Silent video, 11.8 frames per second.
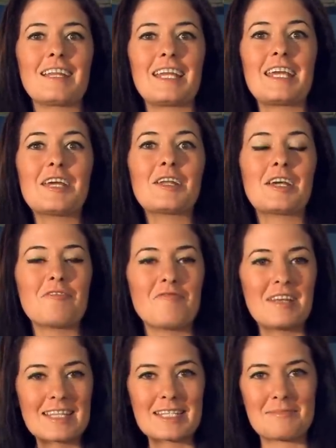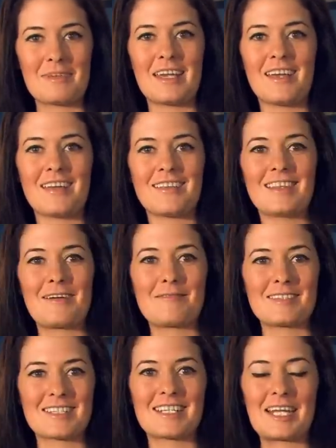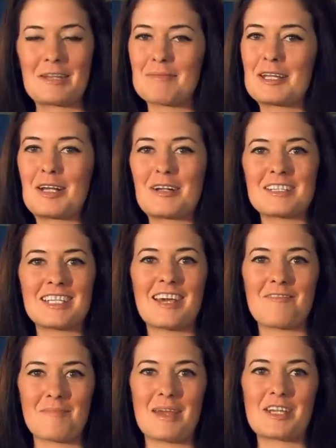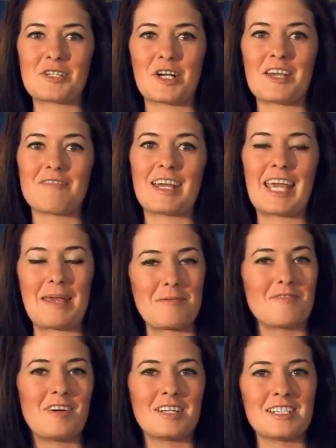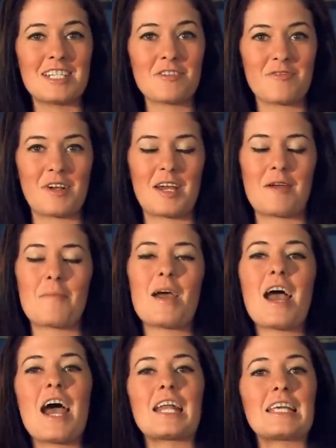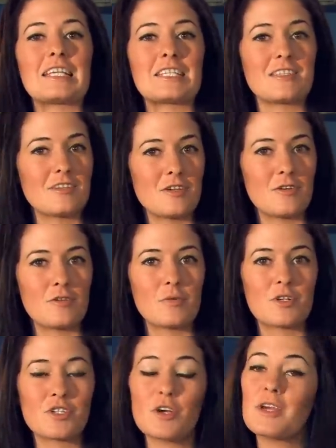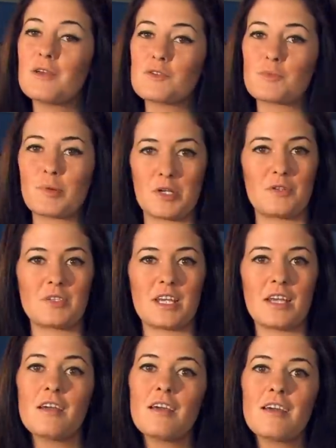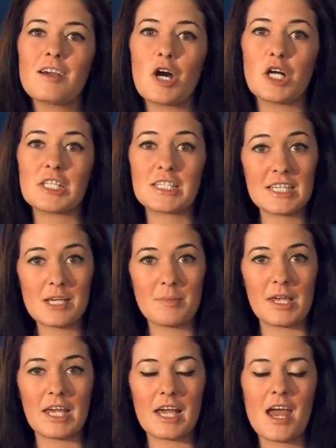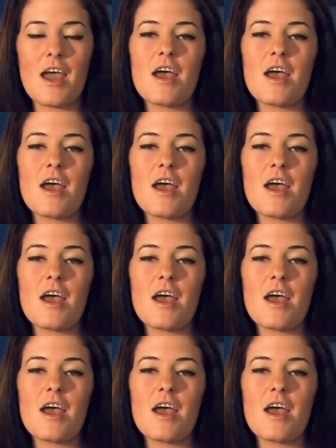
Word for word: that he could convince me that I was gonna be an RTF major if I came to volunteer for him at his new show he was producing called Sneak Peek.